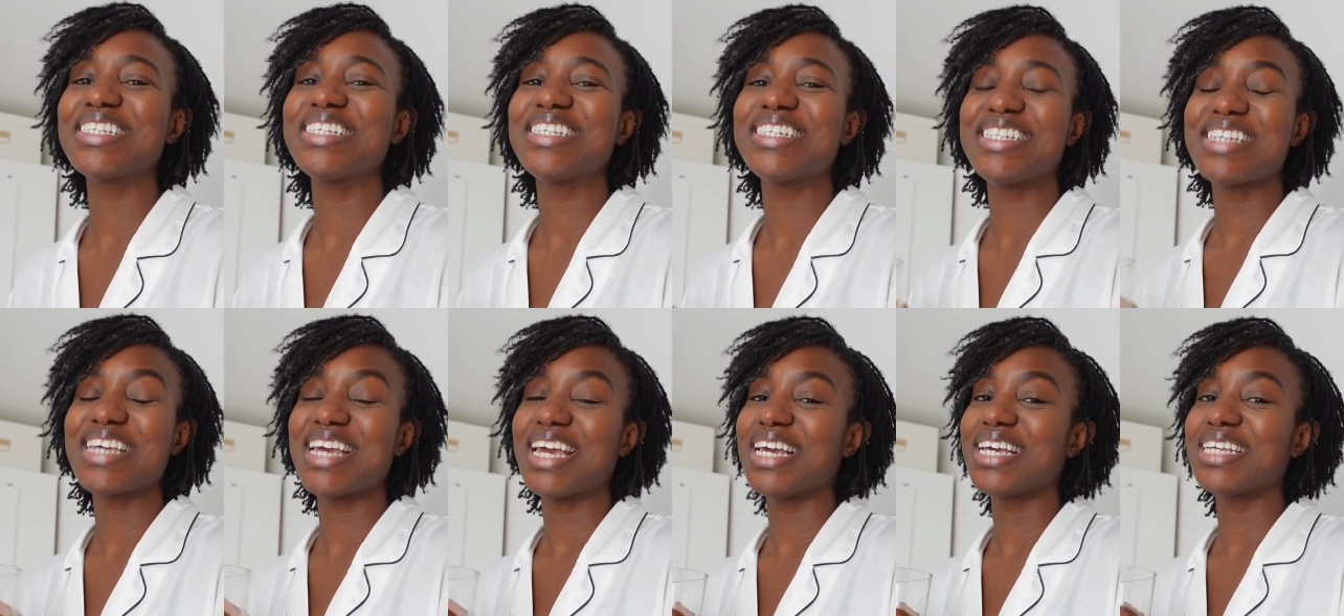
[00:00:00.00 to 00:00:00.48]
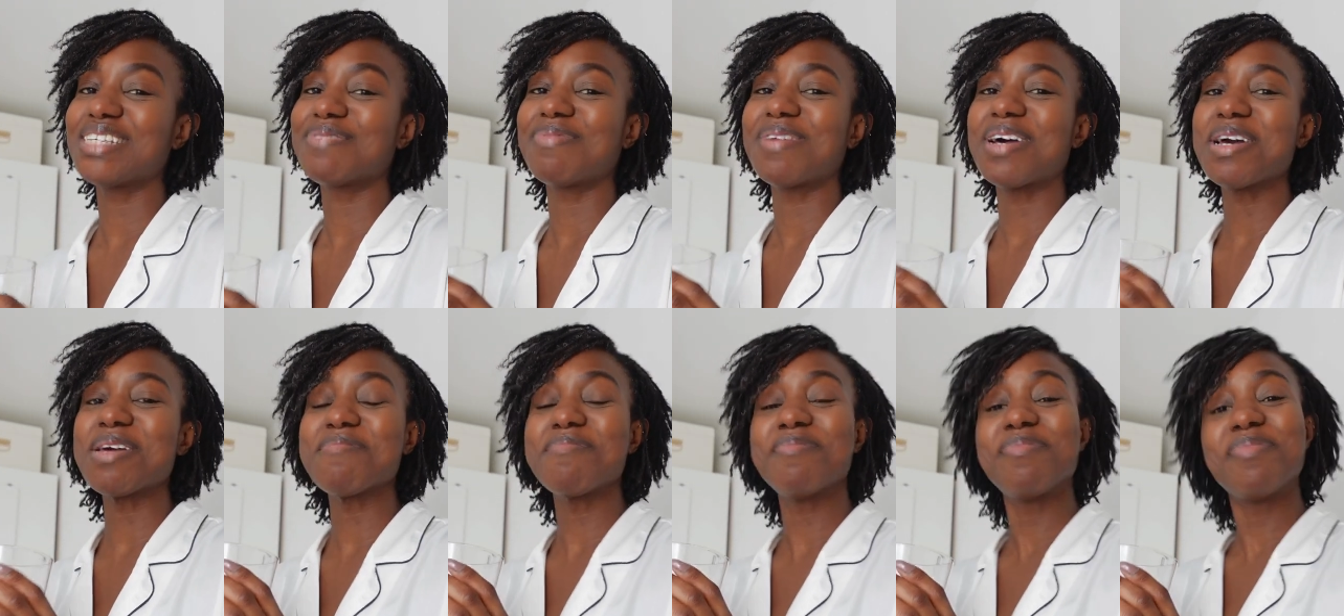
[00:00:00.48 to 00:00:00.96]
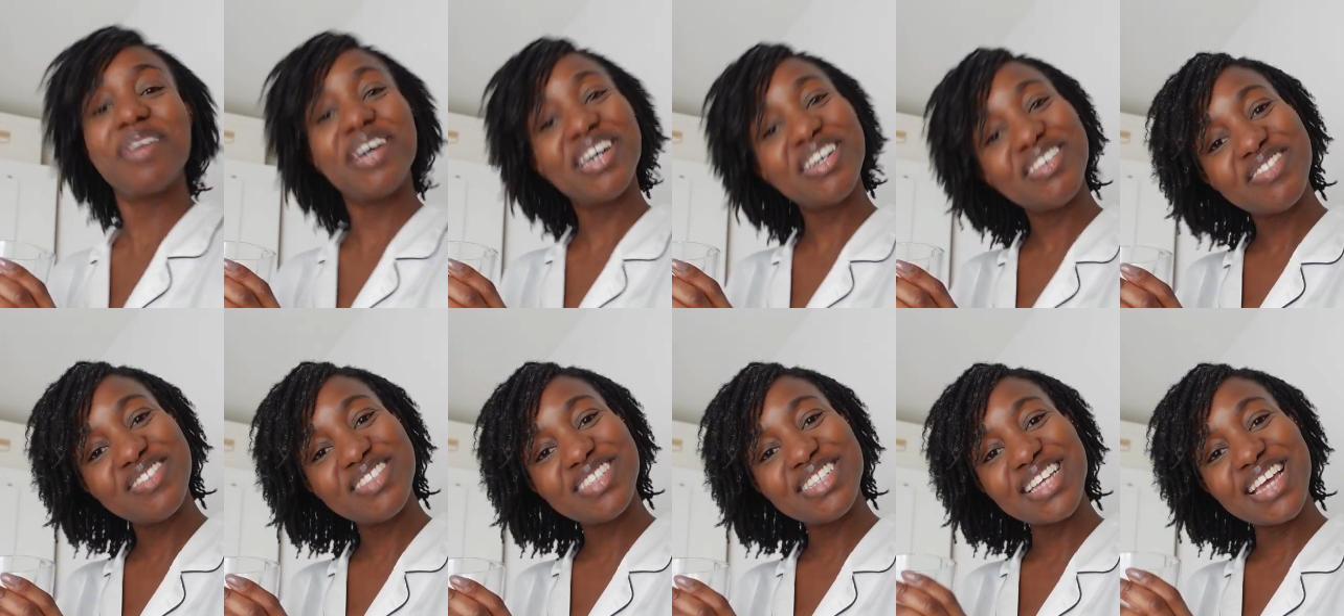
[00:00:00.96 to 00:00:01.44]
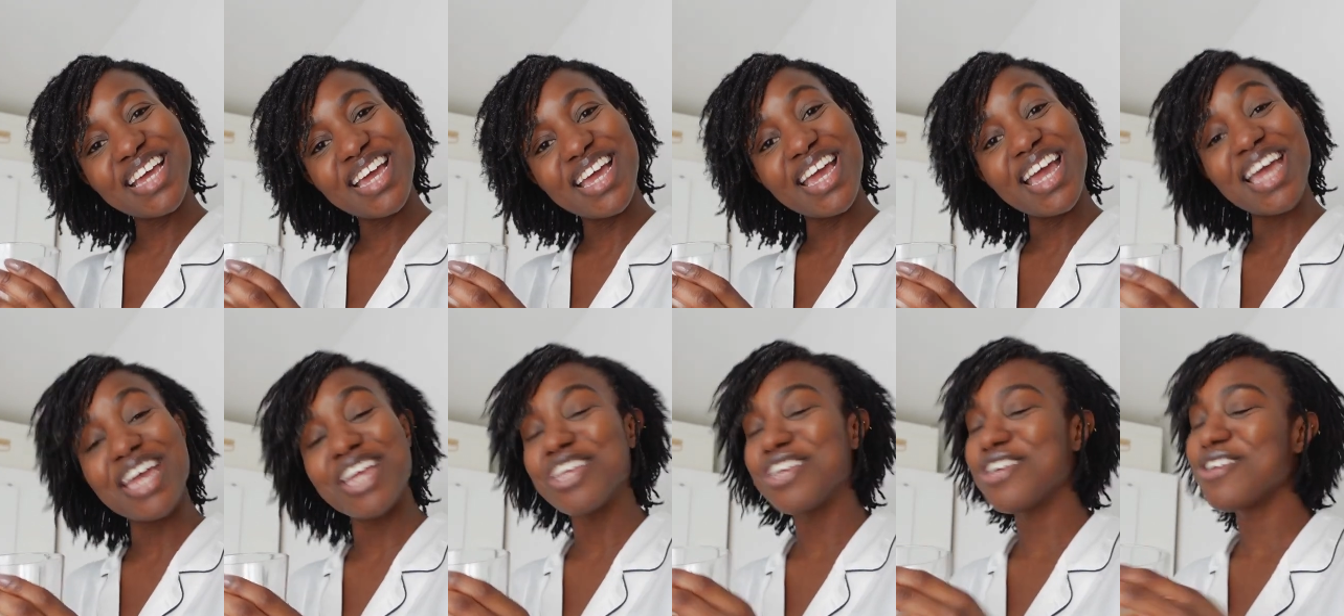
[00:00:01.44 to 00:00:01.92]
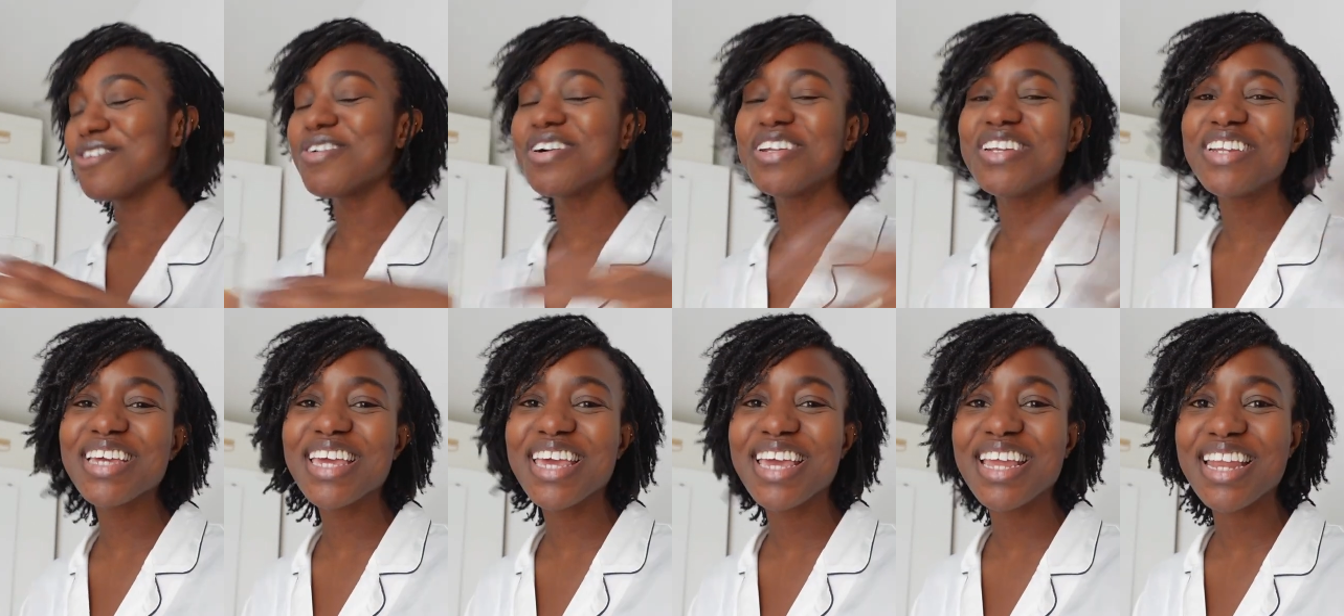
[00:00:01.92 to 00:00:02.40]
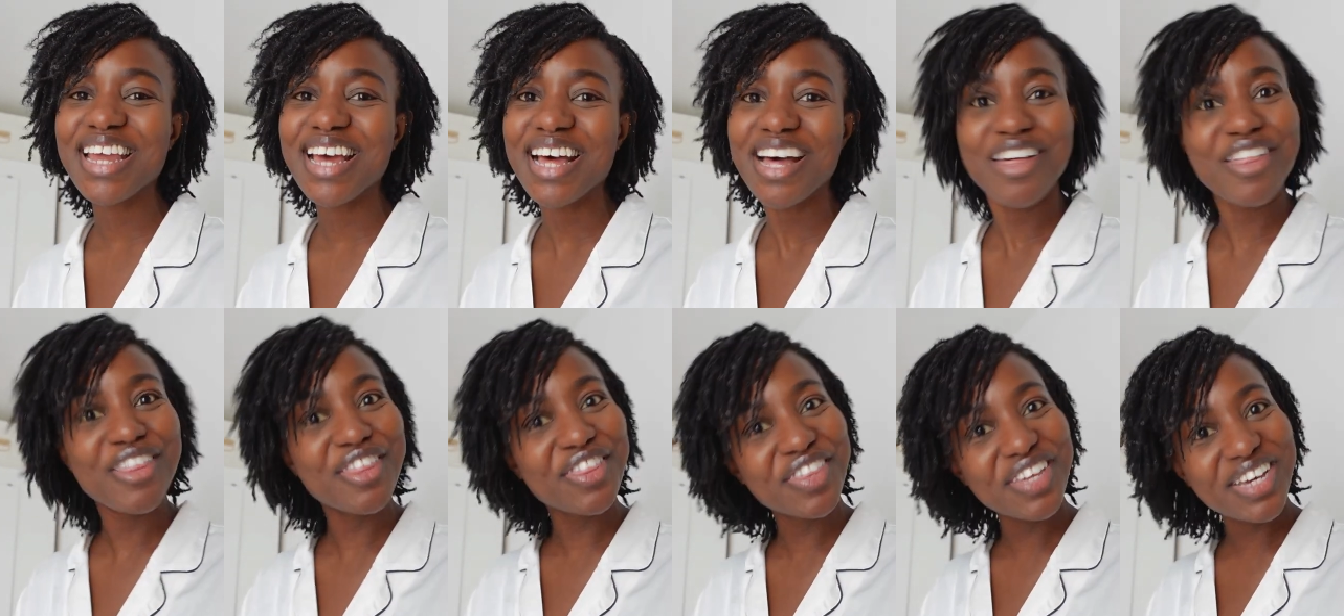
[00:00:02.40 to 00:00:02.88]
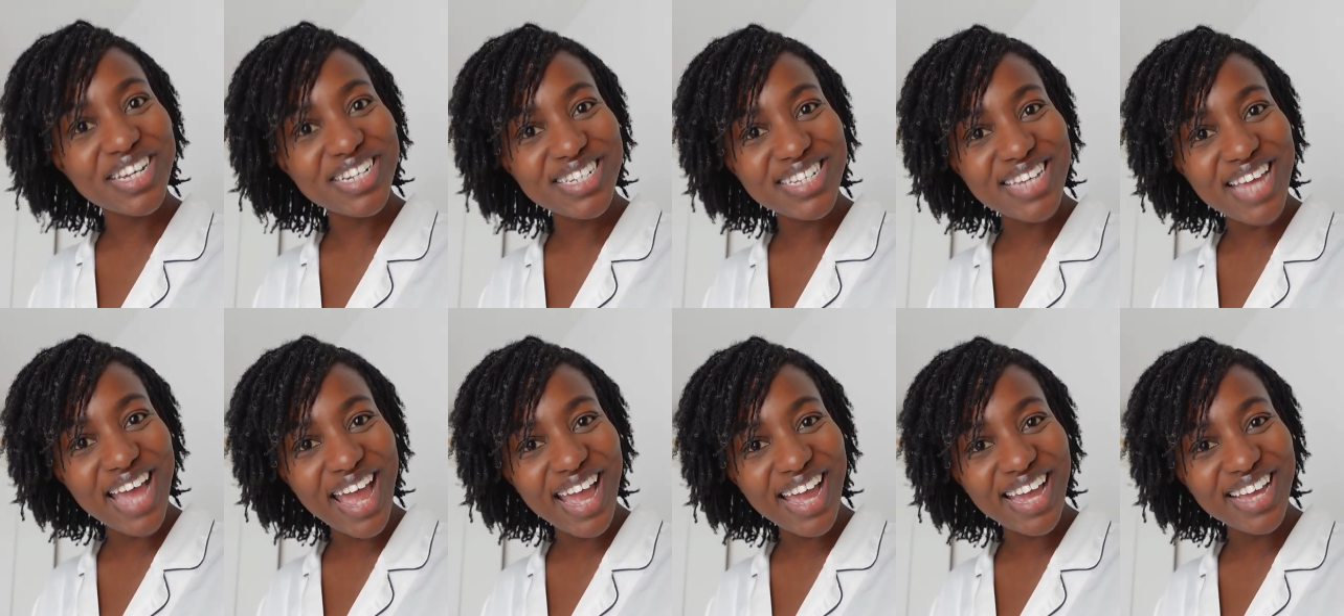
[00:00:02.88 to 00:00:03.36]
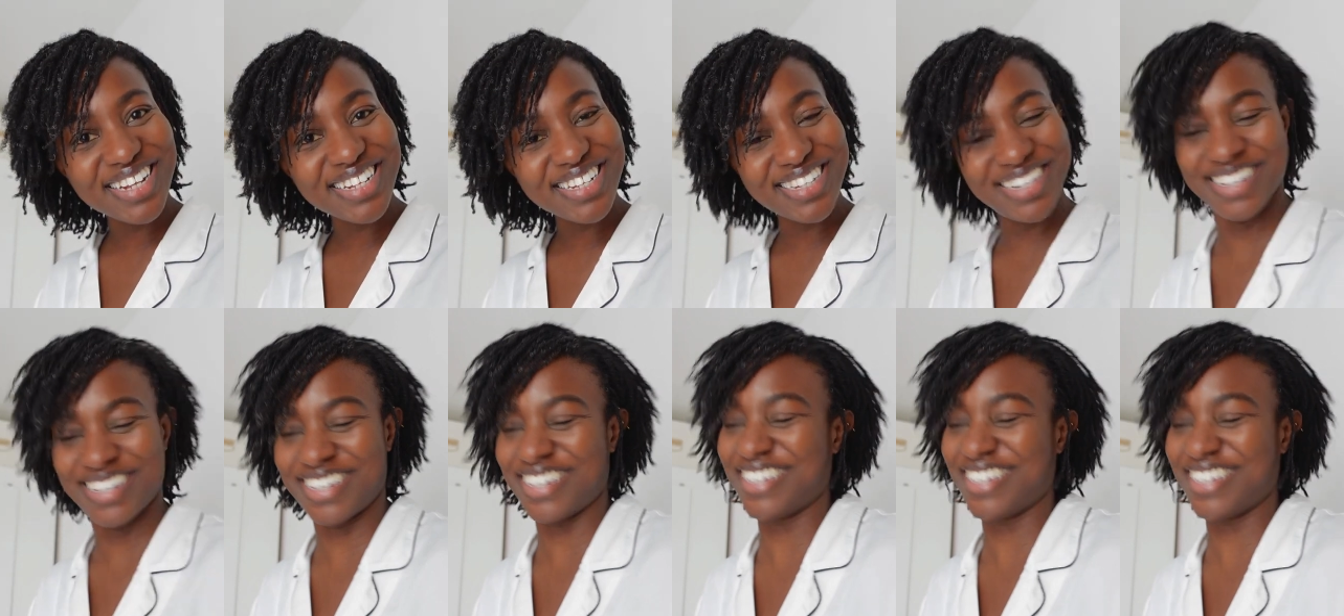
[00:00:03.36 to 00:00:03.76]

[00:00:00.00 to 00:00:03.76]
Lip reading: Today is my birthday and you are looking at 38.